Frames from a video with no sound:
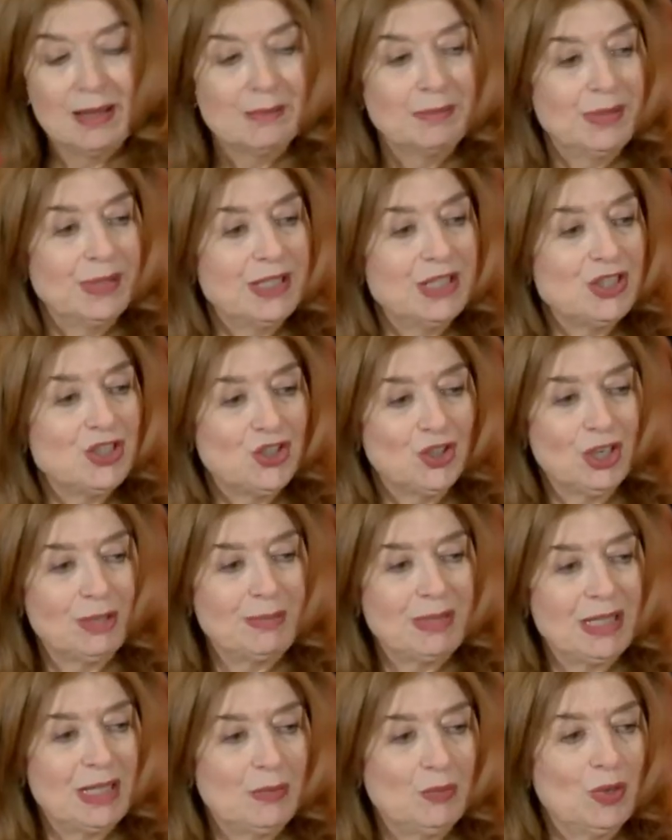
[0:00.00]
Please join
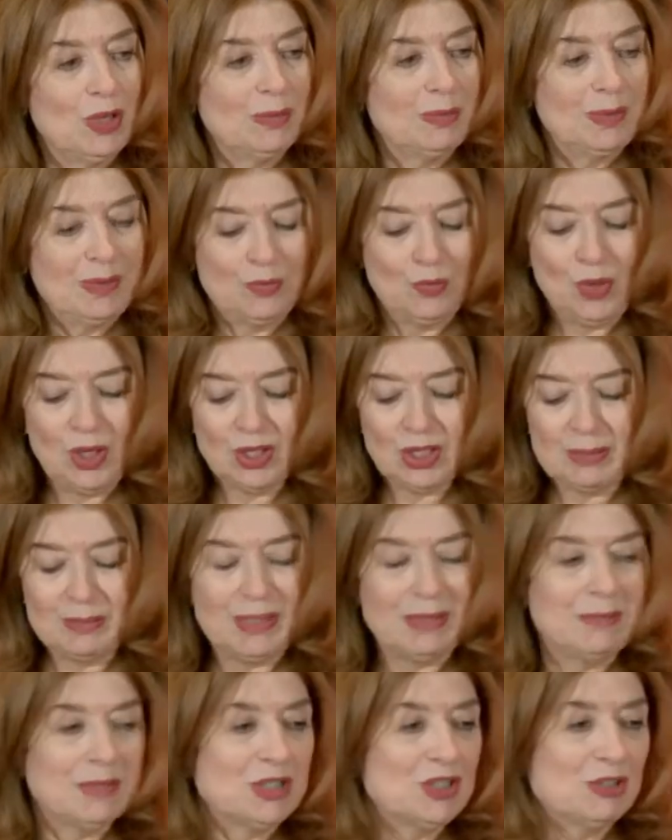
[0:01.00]
me in wel
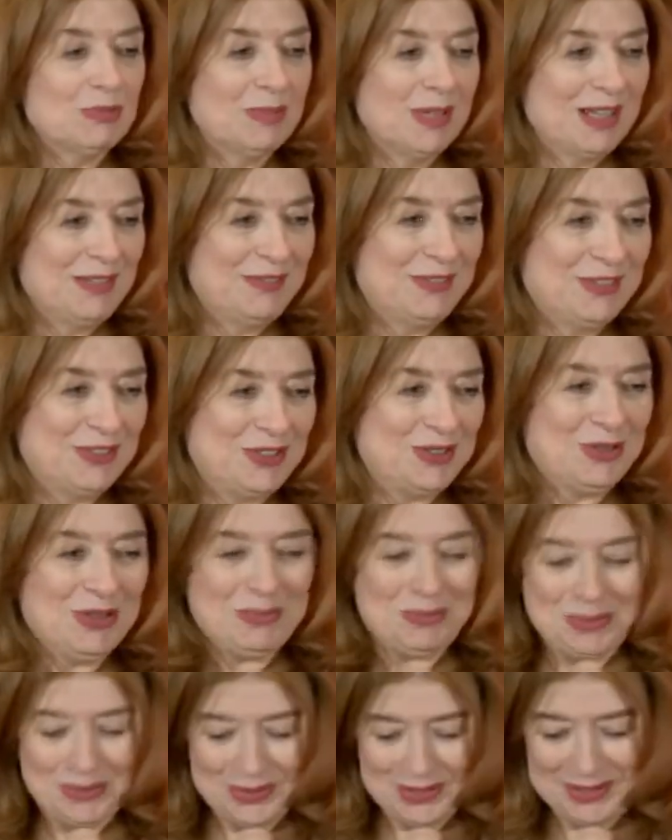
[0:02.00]
welcoming Mr. Byford to our
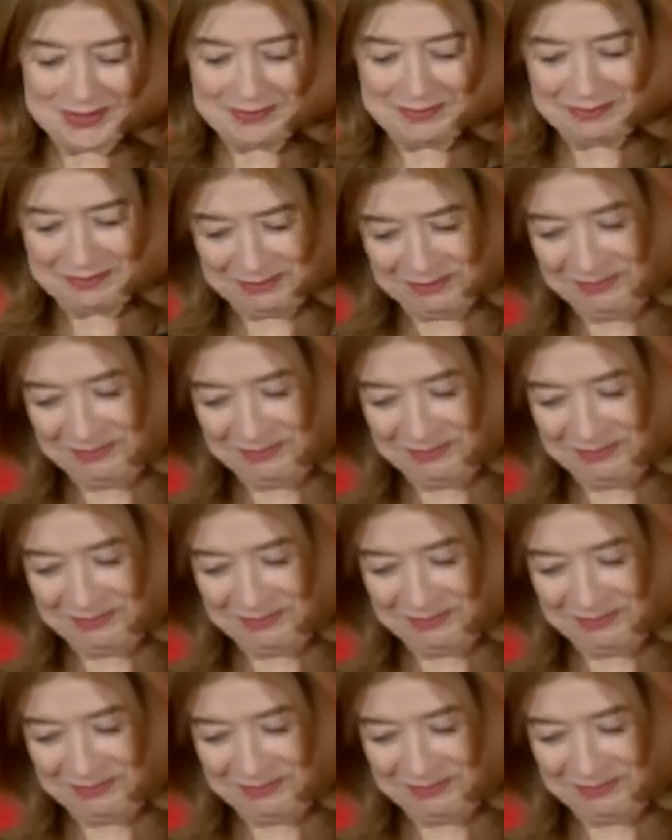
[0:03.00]
podium.